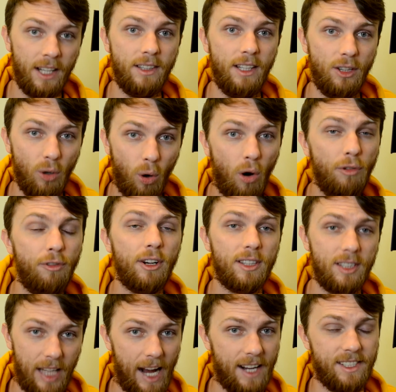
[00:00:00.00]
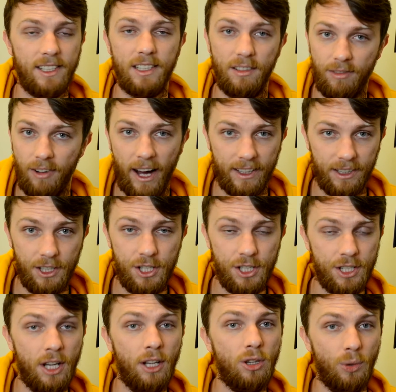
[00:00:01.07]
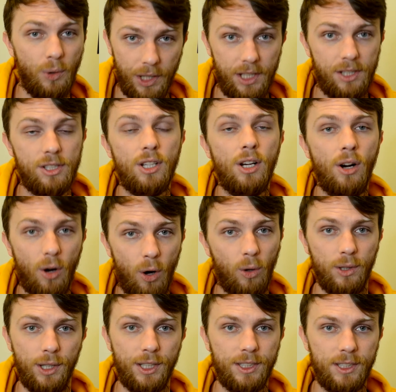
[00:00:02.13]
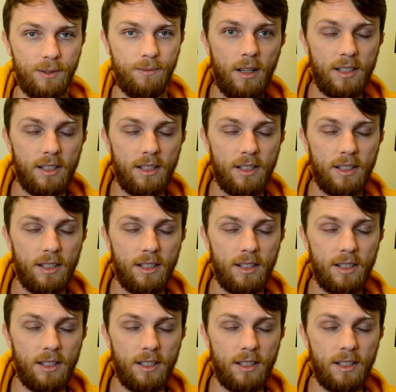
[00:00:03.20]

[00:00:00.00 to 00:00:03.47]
that offer tax advantages to its holders.